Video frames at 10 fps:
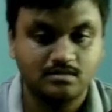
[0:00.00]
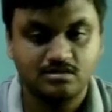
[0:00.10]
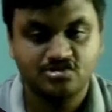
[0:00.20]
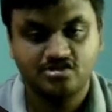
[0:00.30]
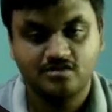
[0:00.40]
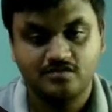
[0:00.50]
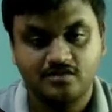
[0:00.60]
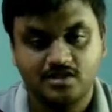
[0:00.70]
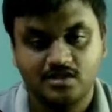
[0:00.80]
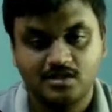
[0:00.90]
instead of
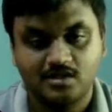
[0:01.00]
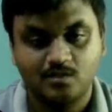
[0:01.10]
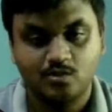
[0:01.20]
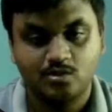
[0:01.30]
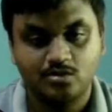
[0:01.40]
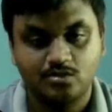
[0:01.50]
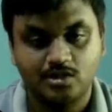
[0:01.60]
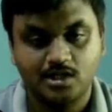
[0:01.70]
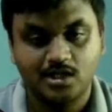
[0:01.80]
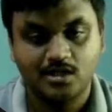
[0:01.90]
here I'm going to
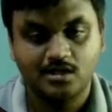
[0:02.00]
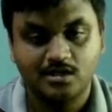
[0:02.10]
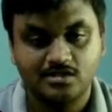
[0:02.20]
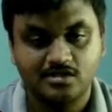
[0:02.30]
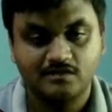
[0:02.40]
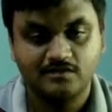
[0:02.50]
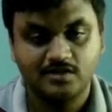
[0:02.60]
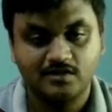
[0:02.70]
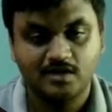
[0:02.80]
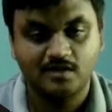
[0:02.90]
take instead of
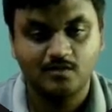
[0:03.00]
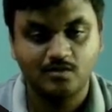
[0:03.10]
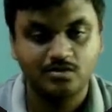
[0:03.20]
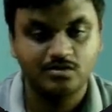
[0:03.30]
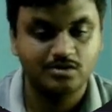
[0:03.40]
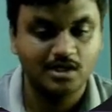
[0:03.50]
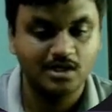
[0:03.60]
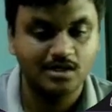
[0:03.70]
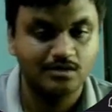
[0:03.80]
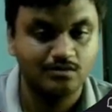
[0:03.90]
div I'm going to
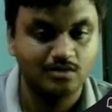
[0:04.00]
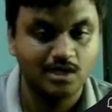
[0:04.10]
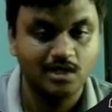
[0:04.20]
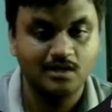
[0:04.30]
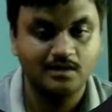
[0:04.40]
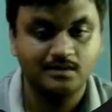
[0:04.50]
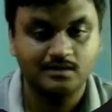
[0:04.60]
take ul.